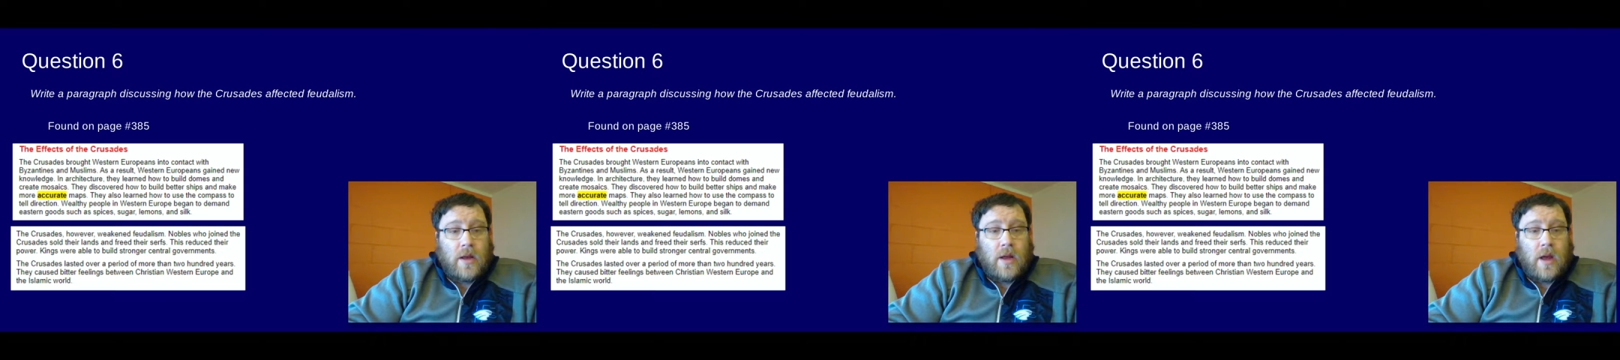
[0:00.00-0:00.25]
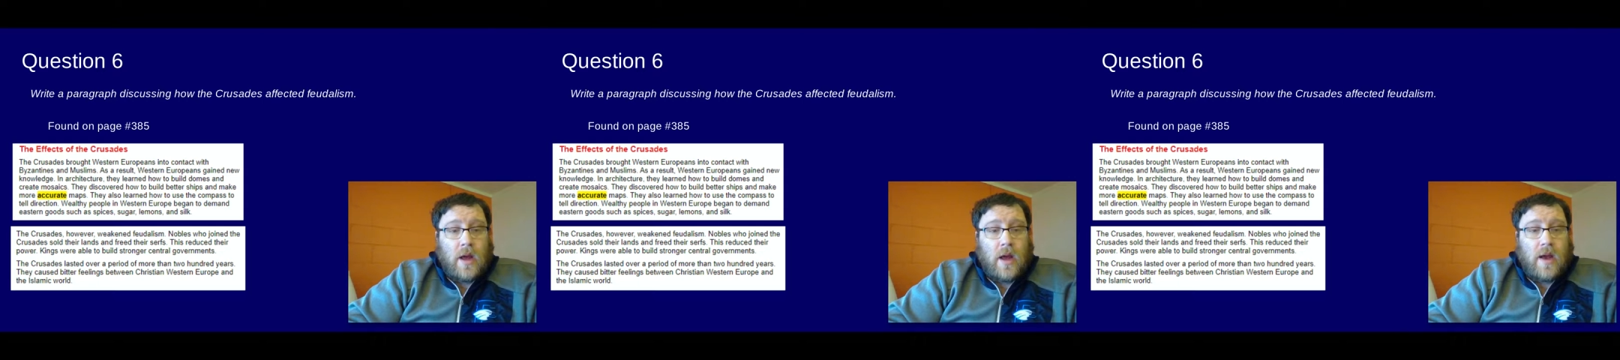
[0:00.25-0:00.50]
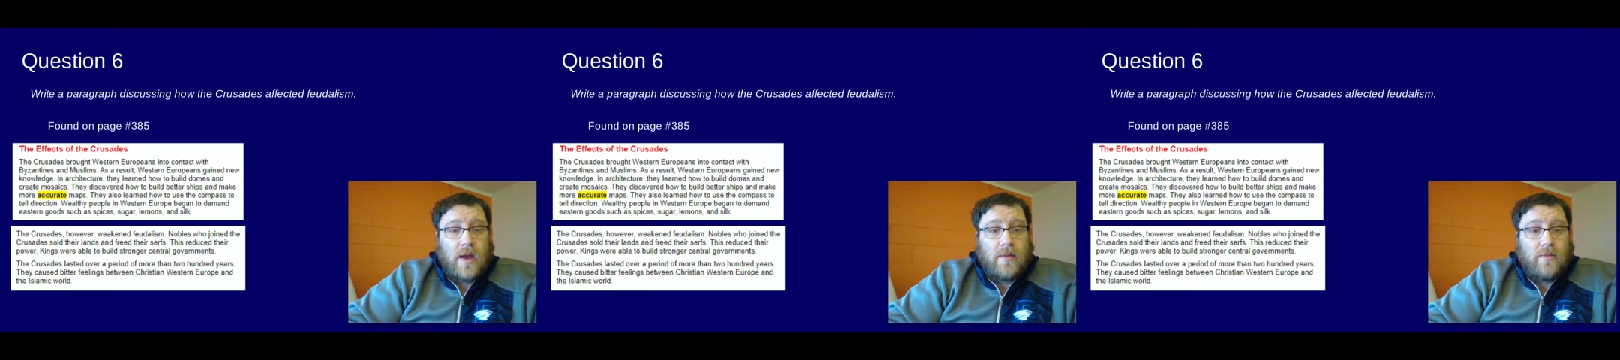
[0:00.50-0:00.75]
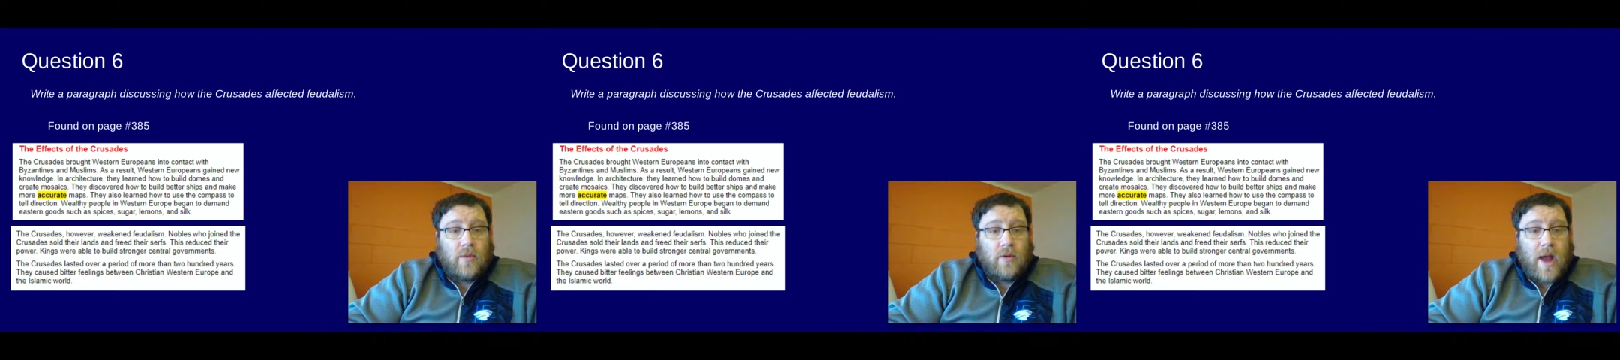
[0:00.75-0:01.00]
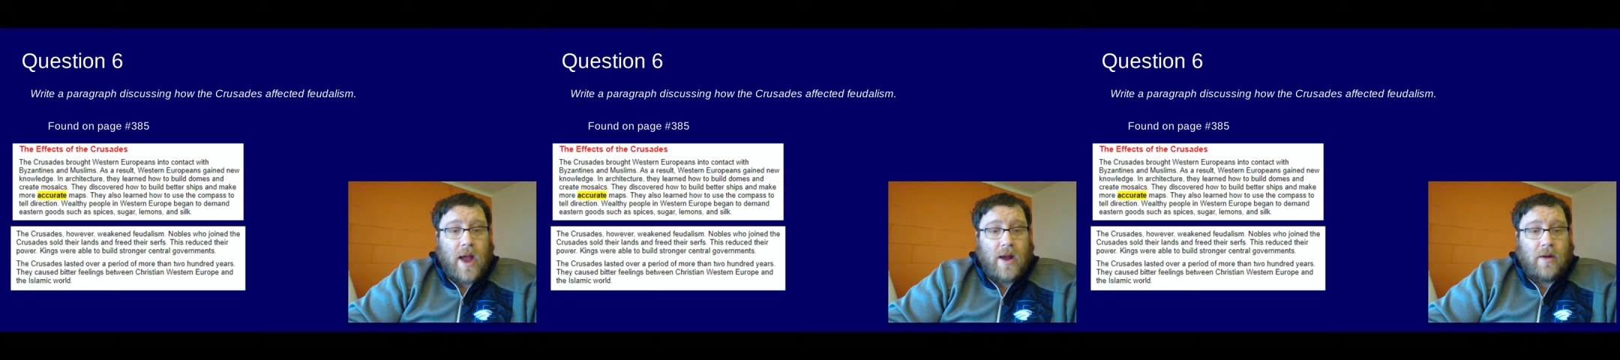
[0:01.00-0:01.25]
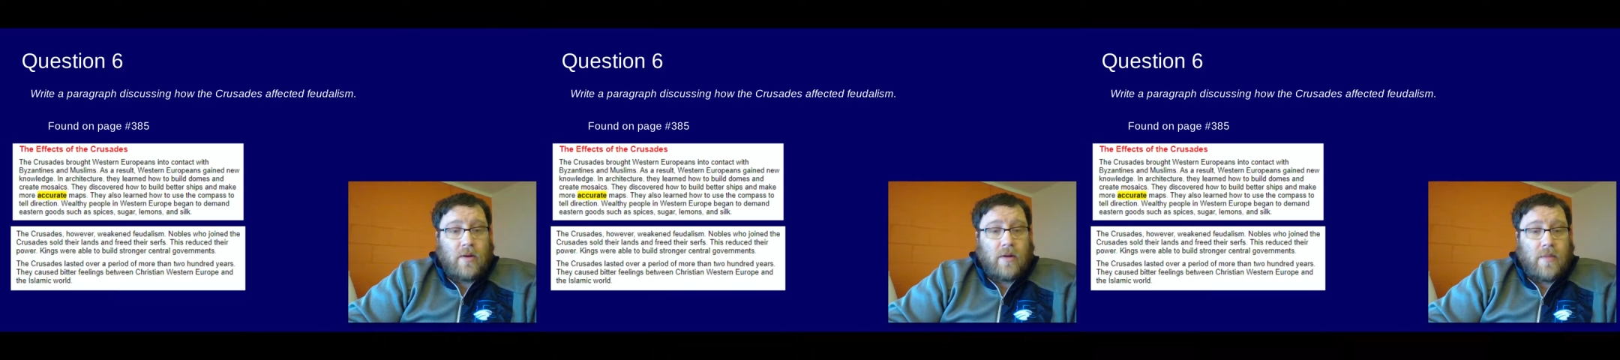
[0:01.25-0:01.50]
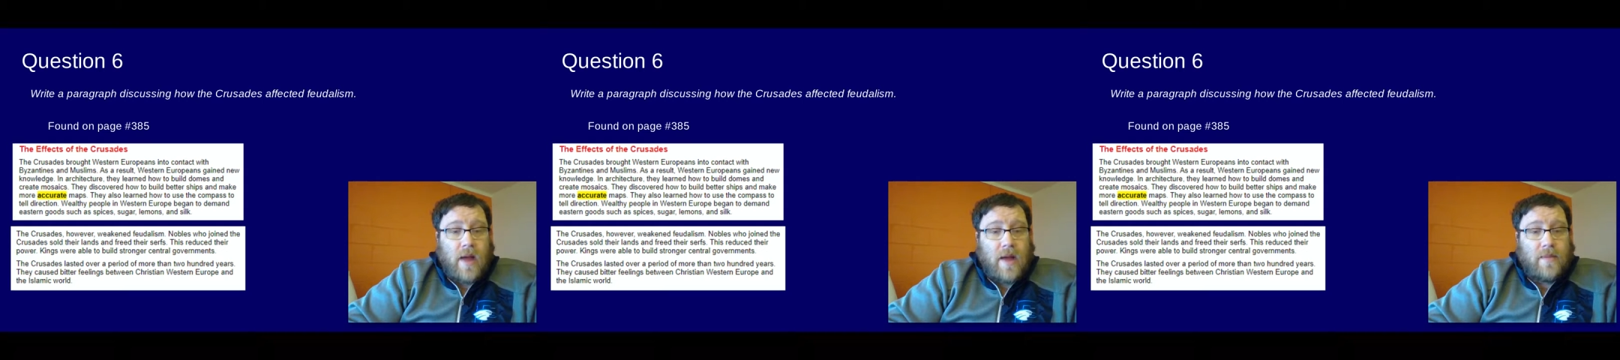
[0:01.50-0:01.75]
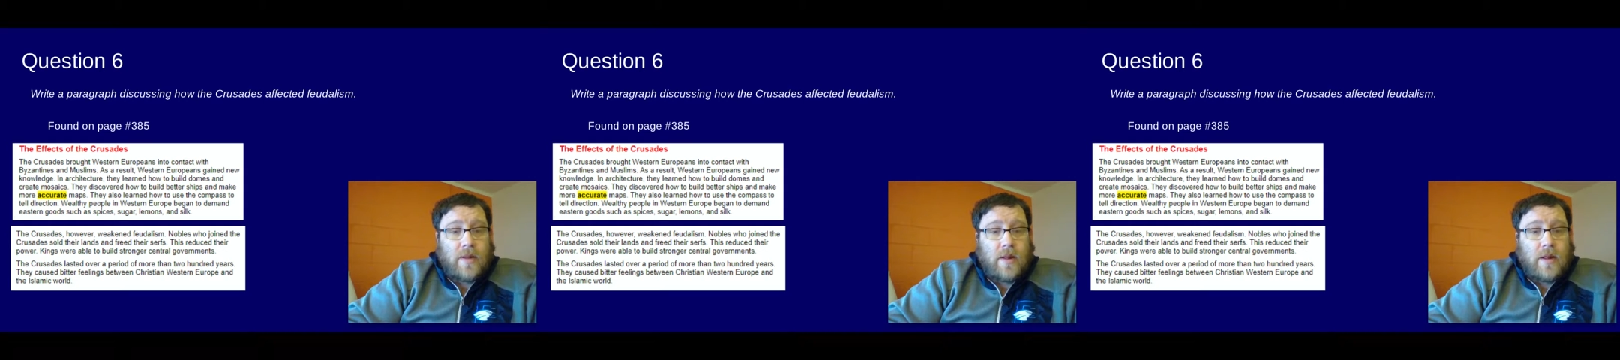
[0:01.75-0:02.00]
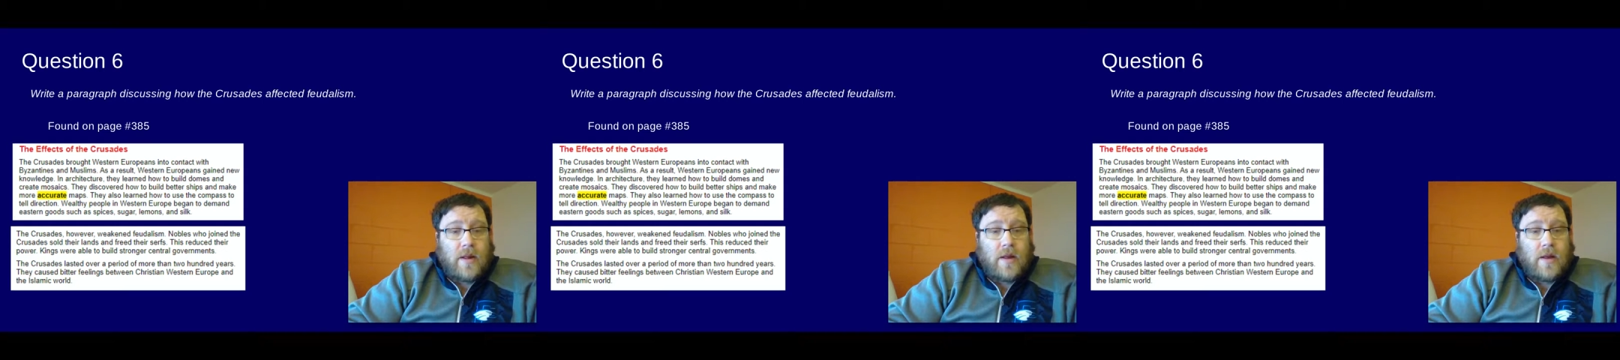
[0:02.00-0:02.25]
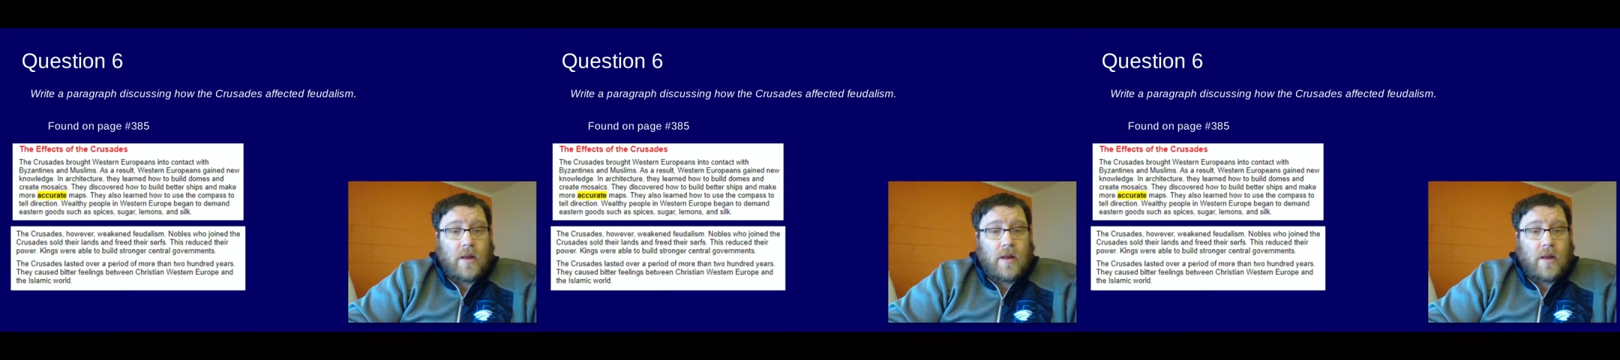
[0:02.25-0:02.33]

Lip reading: and more accurate maps.